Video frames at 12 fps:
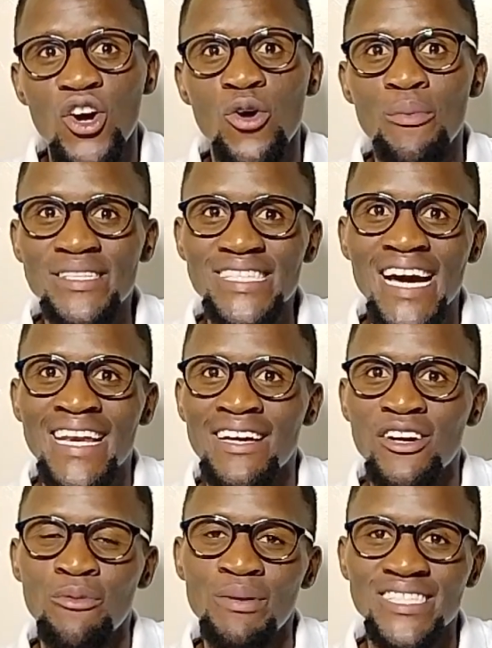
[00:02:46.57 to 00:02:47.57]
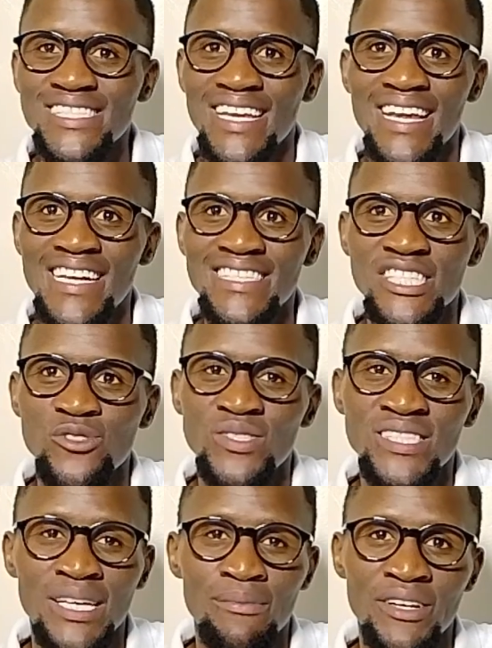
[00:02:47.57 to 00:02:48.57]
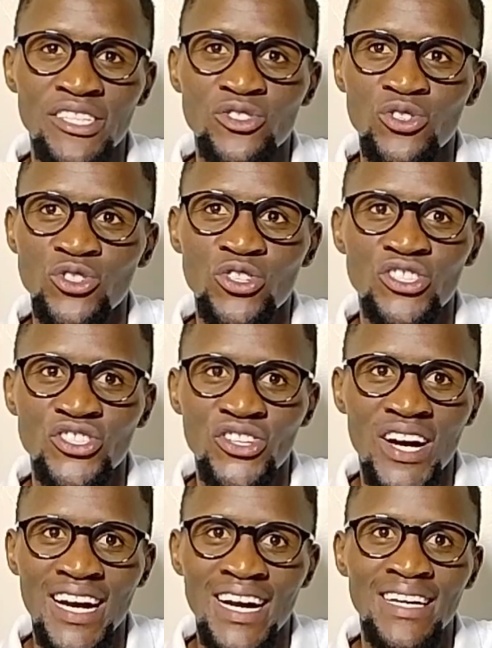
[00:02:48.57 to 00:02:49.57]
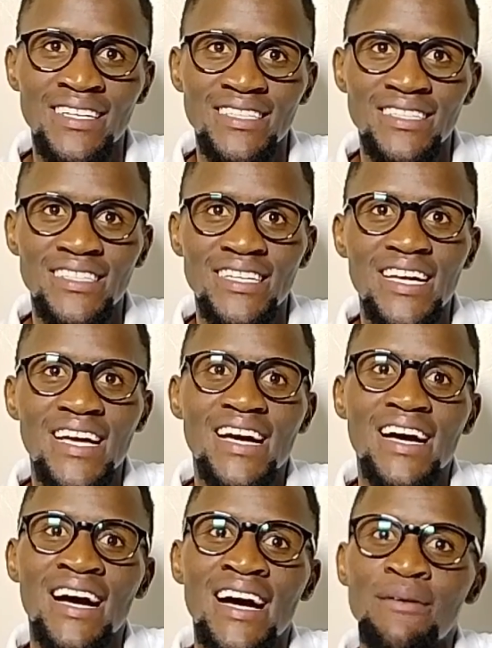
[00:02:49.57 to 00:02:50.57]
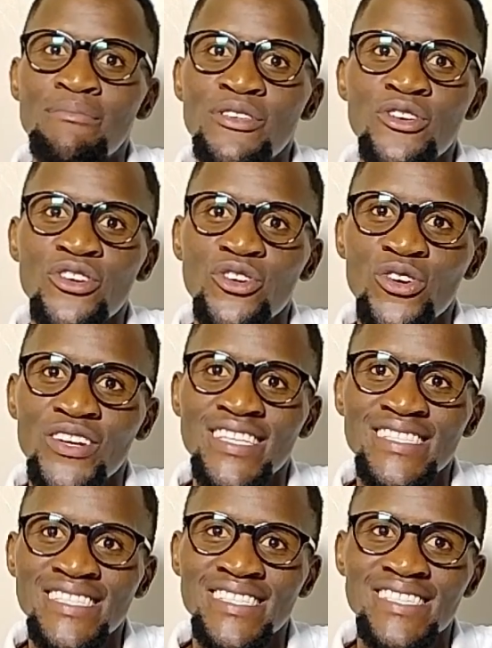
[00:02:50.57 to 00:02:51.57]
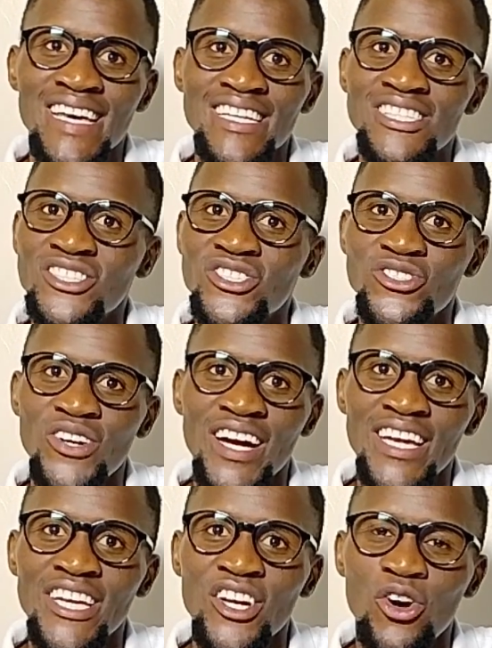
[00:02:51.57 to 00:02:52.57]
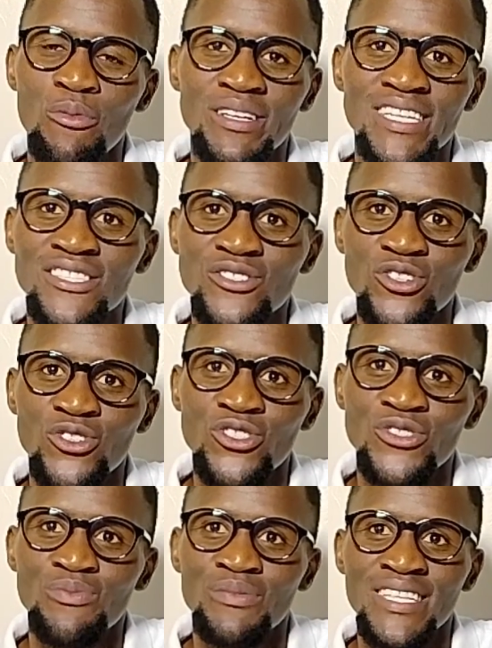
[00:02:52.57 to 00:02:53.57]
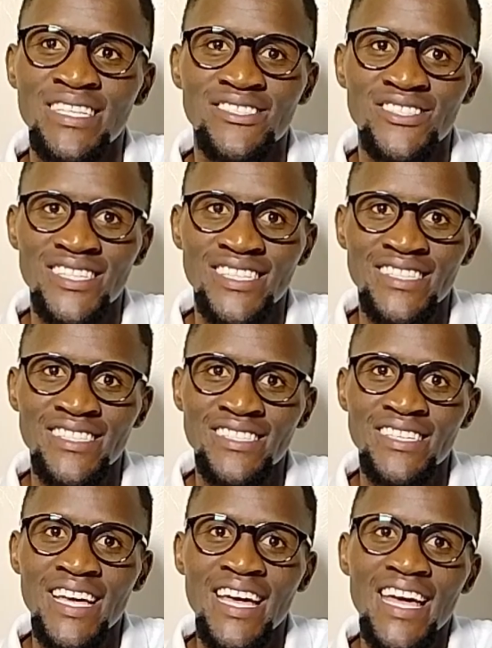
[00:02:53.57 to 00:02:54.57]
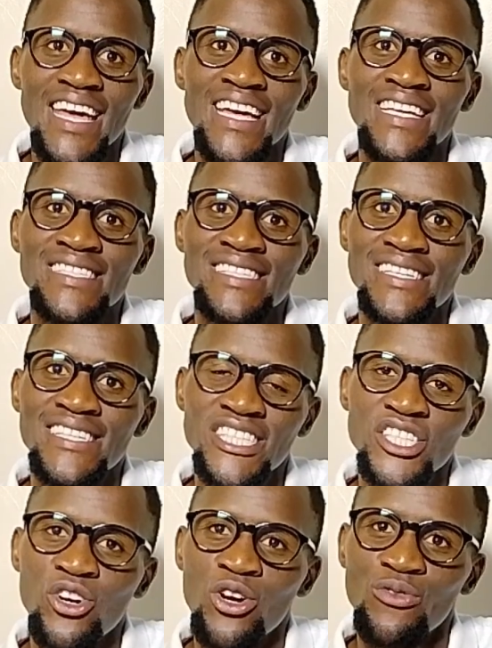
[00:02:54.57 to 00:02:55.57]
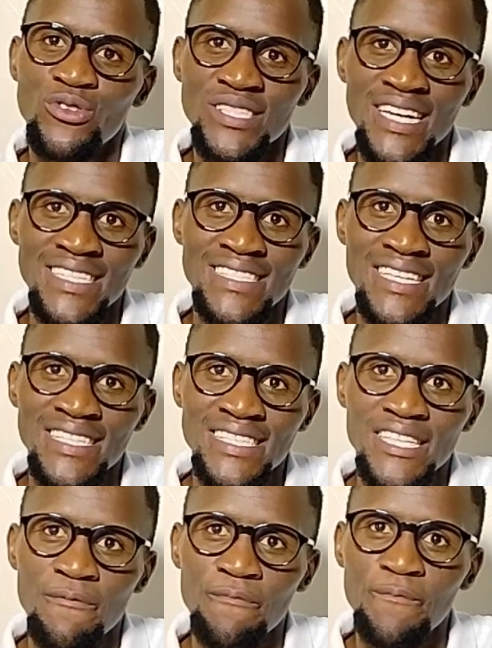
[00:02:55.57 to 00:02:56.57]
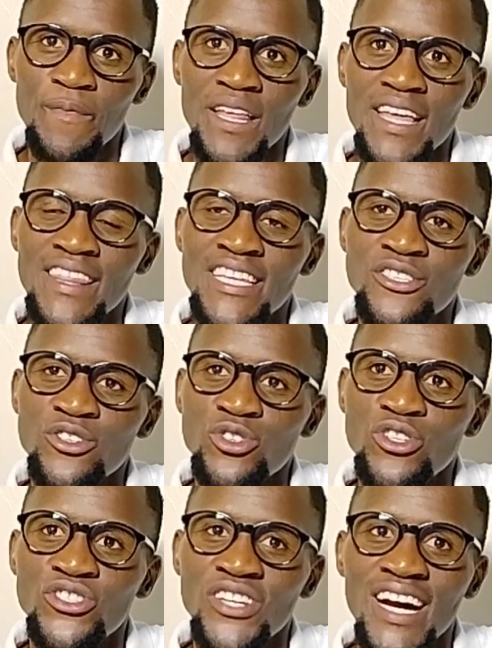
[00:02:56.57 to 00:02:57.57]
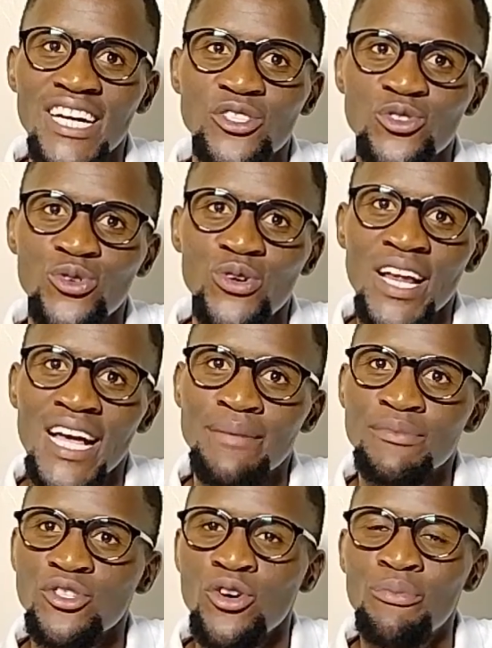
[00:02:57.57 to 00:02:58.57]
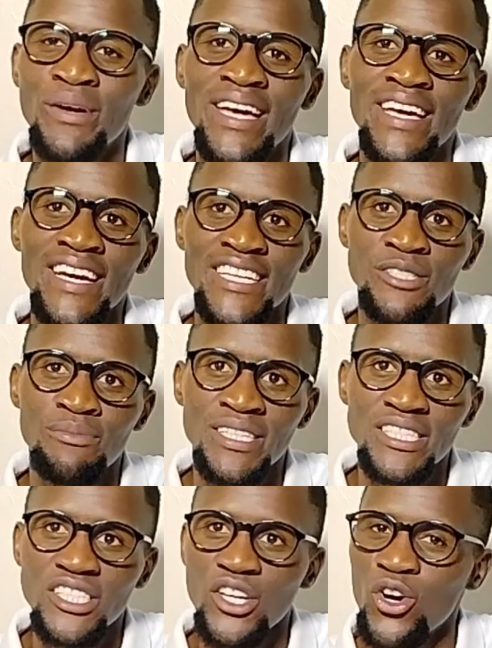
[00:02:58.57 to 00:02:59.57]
Competitor analysis with SEMrush Social Tracker. Beyond audience insights, tracking competitor social media strategies is critical for success. The social tracker tool helps compare engagement,